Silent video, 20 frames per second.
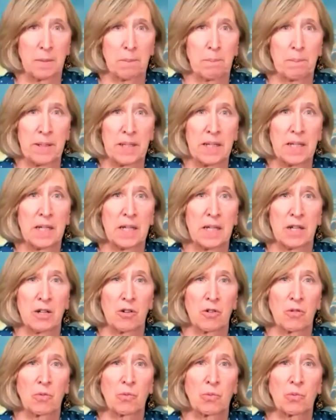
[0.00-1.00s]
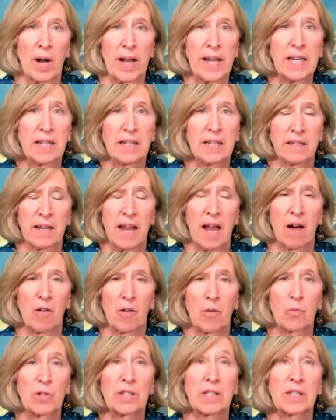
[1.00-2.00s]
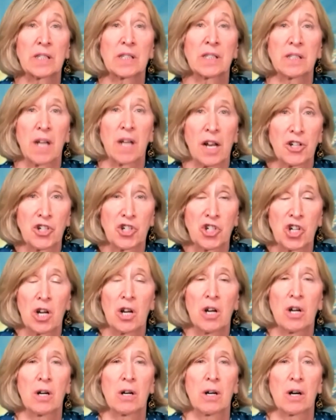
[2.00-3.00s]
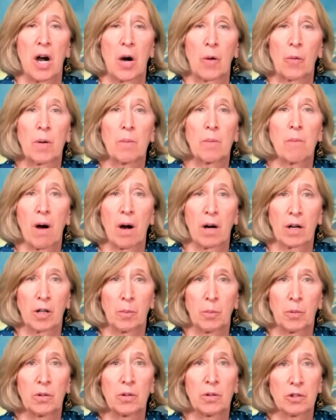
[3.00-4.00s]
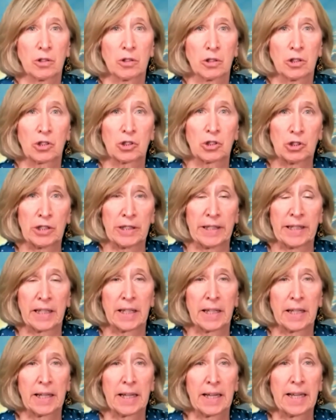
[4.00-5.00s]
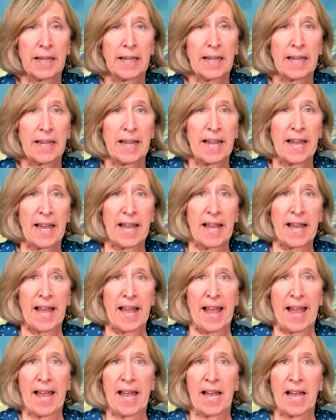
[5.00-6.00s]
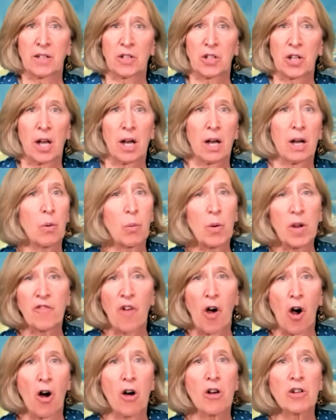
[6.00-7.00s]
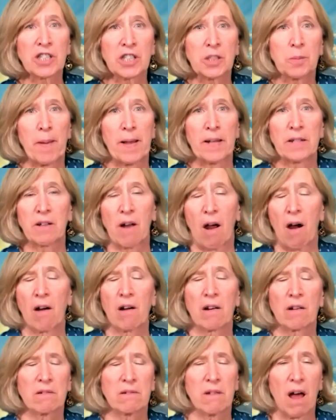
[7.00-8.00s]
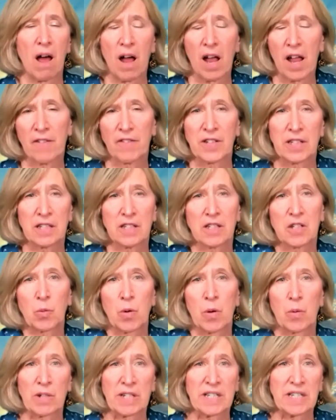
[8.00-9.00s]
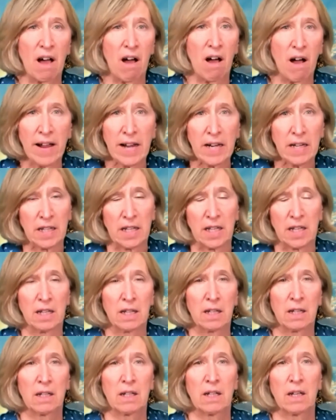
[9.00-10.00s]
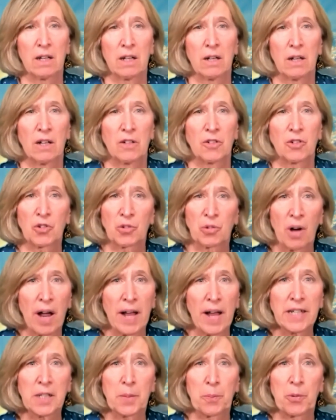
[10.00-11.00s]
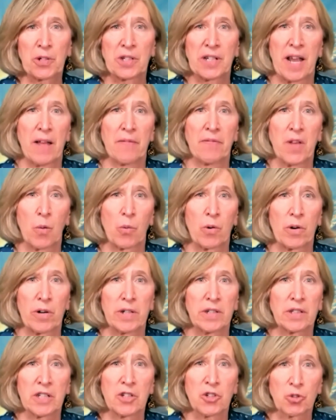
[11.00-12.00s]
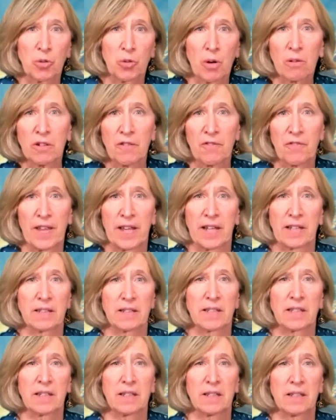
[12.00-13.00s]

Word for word: to be here right now. It was such a remarkable learning. And we've all spent our lives since we were tiny trying to pretend that we're in control of things.